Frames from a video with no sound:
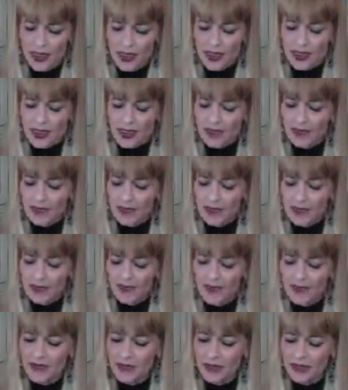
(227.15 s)
So let them
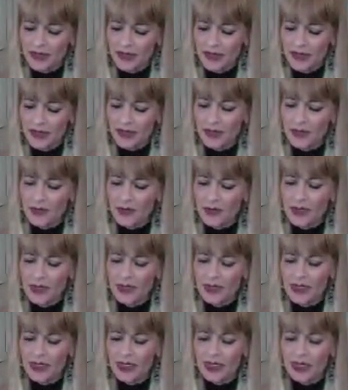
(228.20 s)
feel it, let them rub
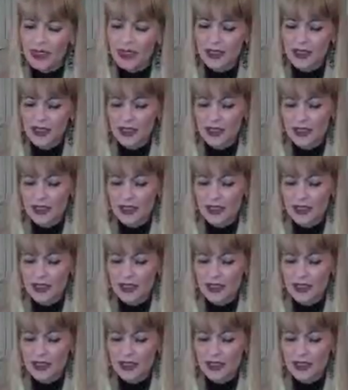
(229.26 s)
it in.